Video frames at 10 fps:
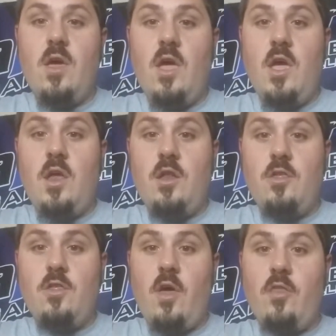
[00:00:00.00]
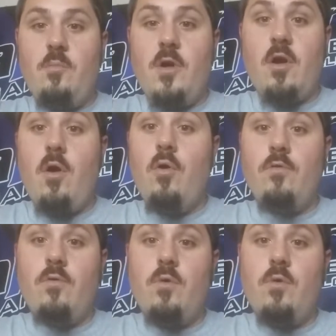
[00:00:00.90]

and a slightly bigger oval